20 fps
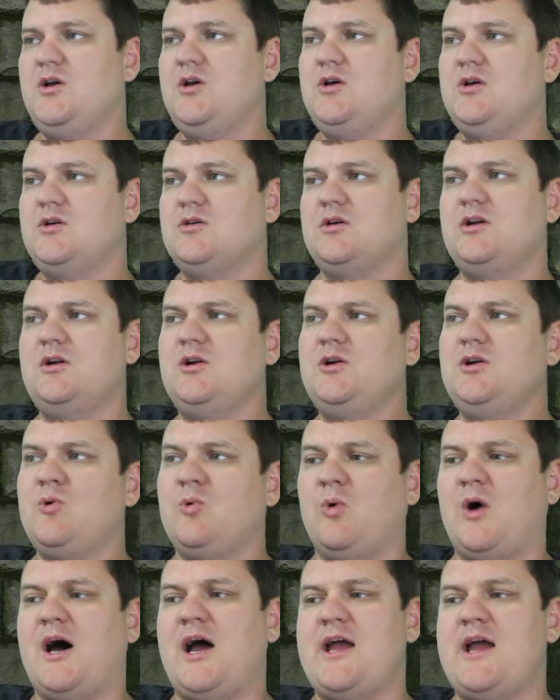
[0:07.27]
I don't know
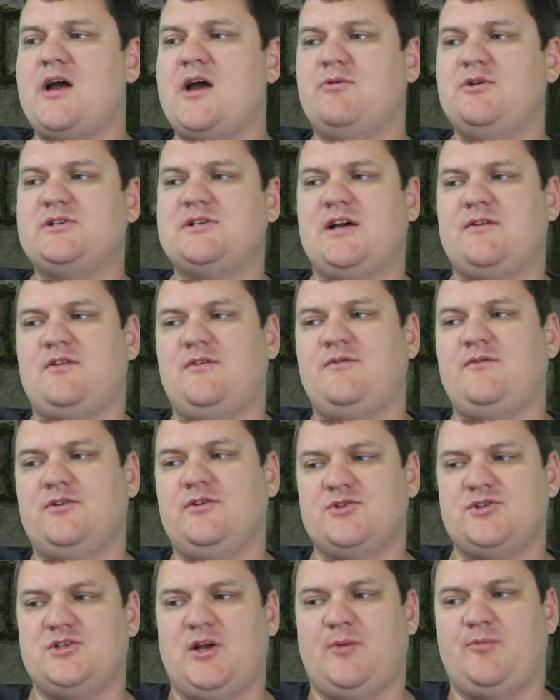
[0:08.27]
why I always have to feel
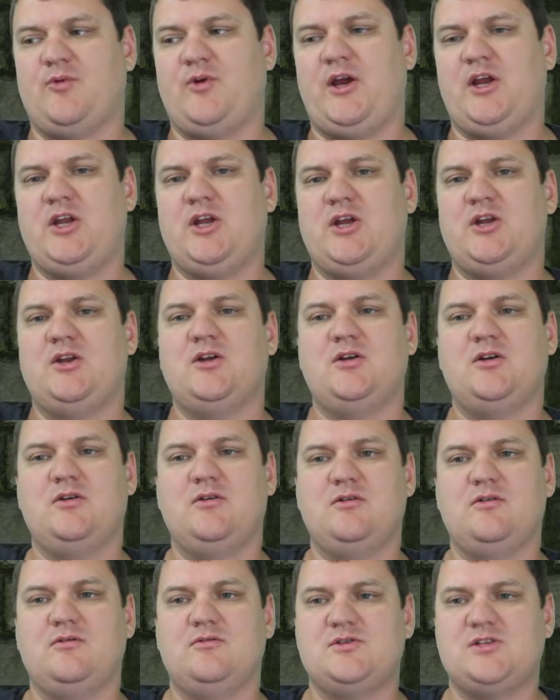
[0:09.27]
separated.
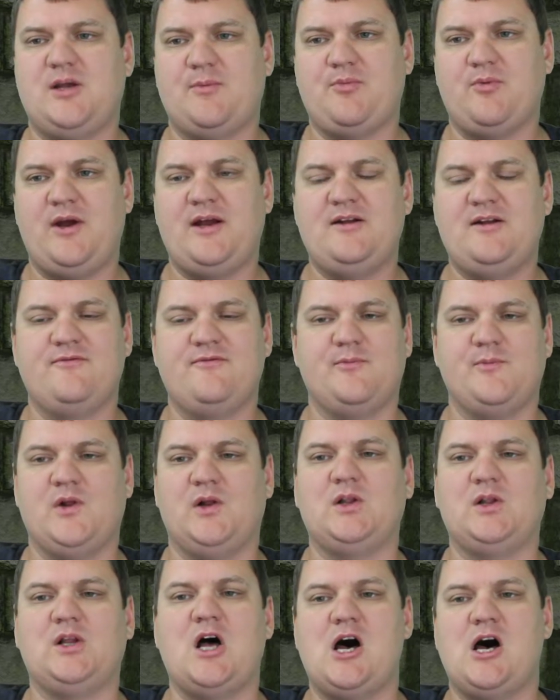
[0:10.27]
Separated from the
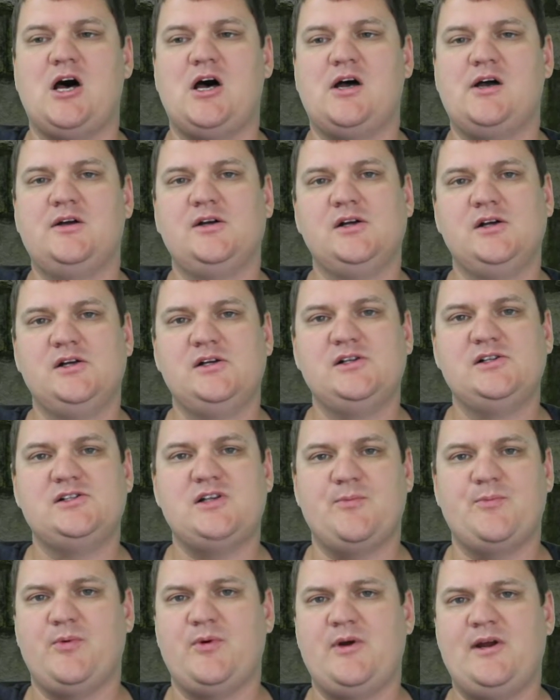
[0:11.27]
law,
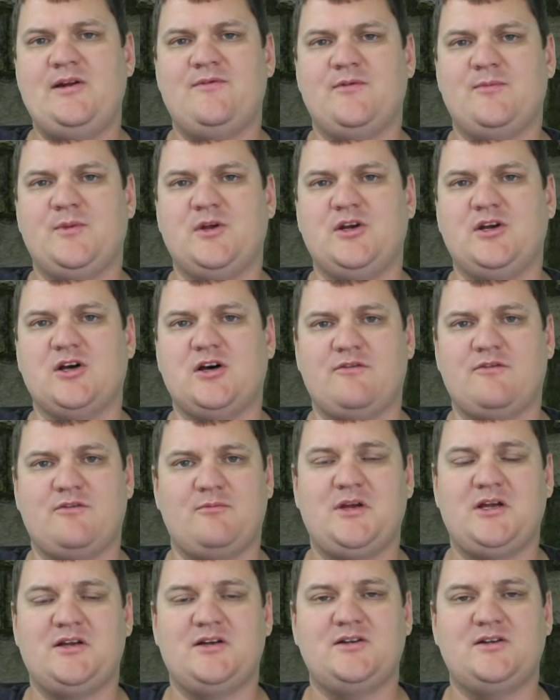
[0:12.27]
separated from the
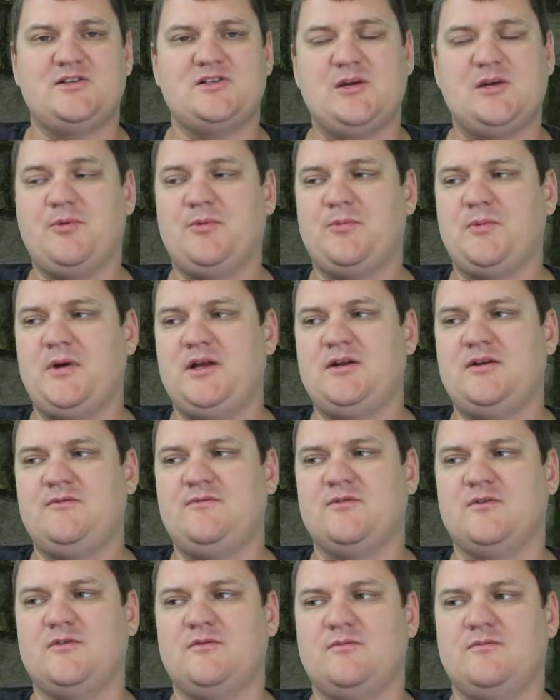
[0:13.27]
government, separated
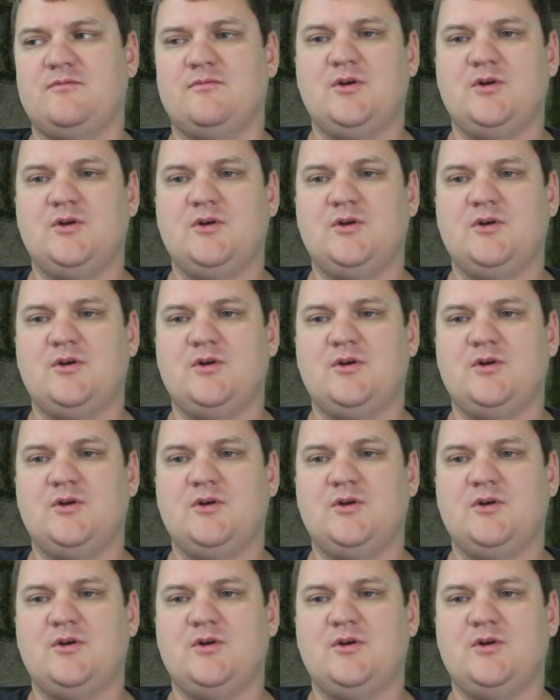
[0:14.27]
from